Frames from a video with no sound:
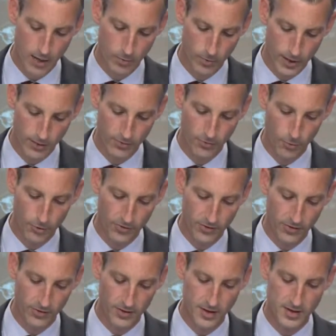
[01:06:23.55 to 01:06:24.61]

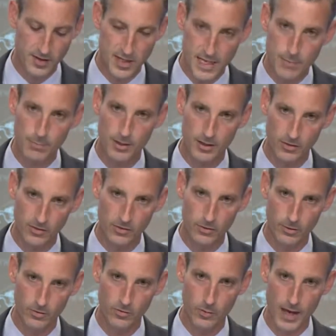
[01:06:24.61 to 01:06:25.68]
reinforces the deep
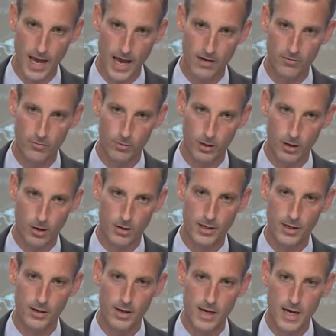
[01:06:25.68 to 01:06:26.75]
concerns we have
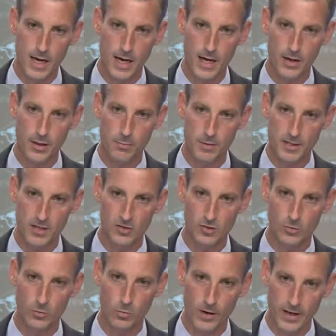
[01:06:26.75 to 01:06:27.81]
regarding the
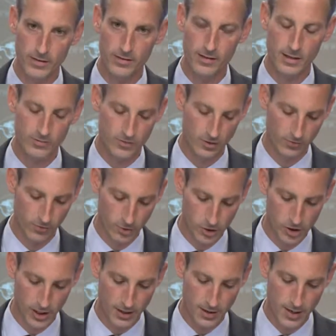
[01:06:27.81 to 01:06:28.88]
potential risk of
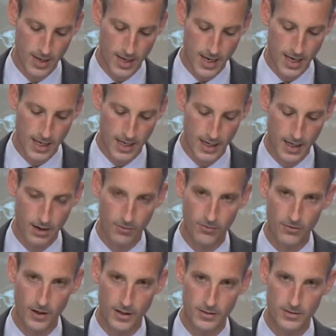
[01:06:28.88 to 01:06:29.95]
diversion of
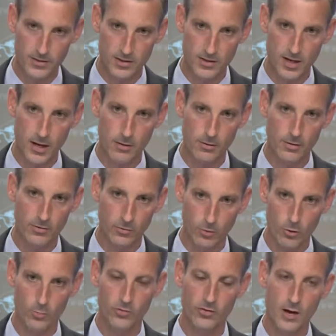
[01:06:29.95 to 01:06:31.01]
funds to terrorist
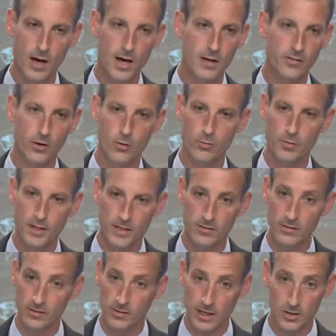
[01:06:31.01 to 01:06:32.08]
groups. So these
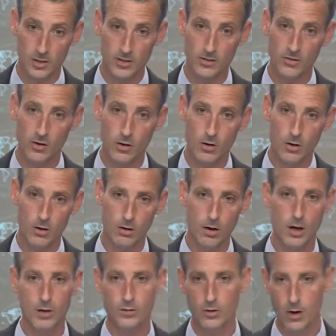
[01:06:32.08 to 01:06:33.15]
discussions are
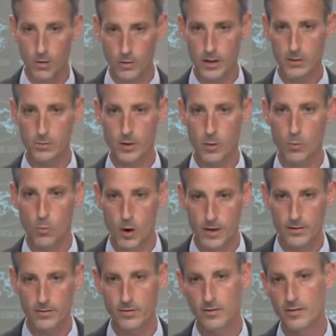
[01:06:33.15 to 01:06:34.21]
ongoing. We
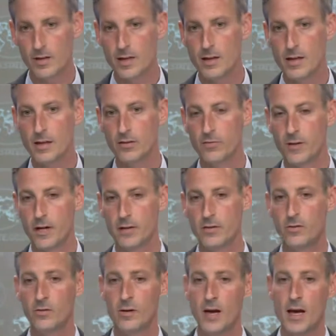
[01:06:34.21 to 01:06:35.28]
want to see these
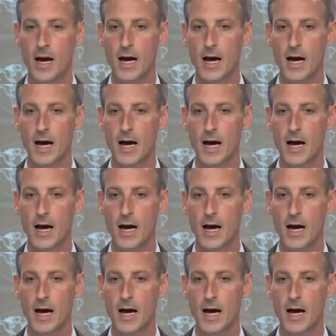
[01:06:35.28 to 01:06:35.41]
funds